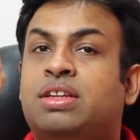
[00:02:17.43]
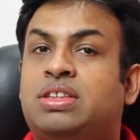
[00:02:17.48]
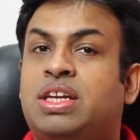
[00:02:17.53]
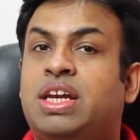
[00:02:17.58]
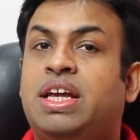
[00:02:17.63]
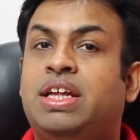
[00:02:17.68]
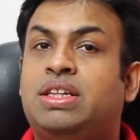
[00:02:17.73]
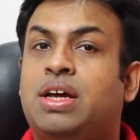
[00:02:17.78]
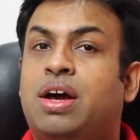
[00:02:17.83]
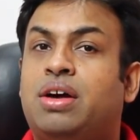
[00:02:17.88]

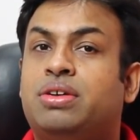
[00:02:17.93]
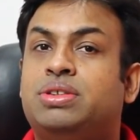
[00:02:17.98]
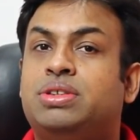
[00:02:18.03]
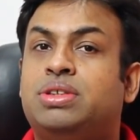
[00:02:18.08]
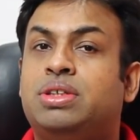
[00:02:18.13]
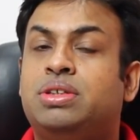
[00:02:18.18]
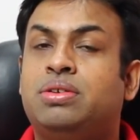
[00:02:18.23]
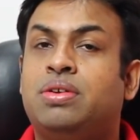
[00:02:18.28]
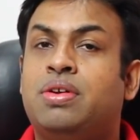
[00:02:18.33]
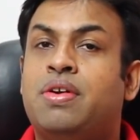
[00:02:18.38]

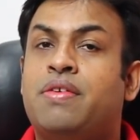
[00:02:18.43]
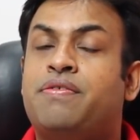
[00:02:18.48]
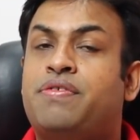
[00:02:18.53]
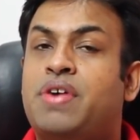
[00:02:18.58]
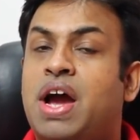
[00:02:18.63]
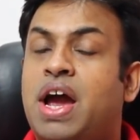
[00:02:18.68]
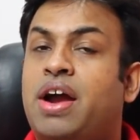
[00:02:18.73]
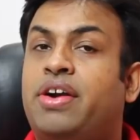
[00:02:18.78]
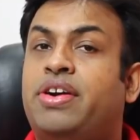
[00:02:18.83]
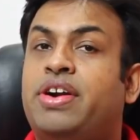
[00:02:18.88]

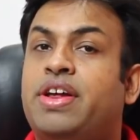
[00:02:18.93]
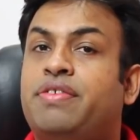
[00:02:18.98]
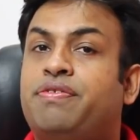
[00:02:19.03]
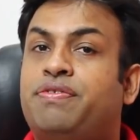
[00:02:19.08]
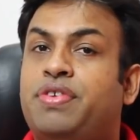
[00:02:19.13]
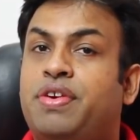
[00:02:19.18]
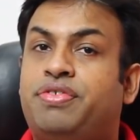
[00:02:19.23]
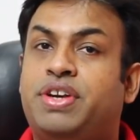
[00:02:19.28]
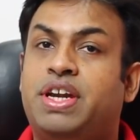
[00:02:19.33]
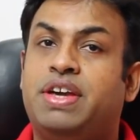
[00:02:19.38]

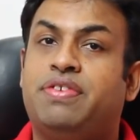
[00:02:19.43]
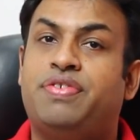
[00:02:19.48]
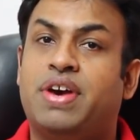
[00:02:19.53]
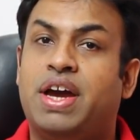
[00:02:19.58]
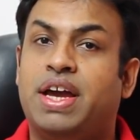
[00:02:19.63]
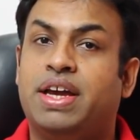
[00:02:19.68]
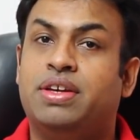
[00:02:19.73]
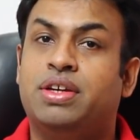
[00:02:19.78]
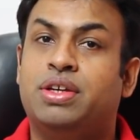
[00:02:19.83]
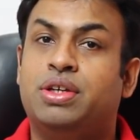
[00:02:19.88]

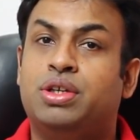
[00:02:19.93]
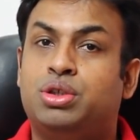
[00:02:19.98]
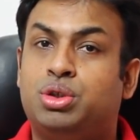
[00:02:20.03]
3555.